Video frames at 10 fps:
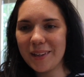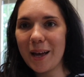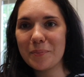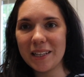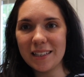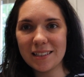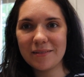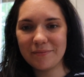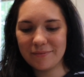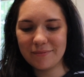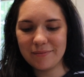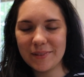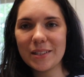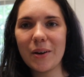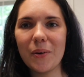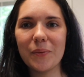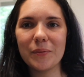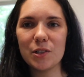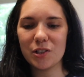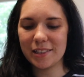a beet, so we shall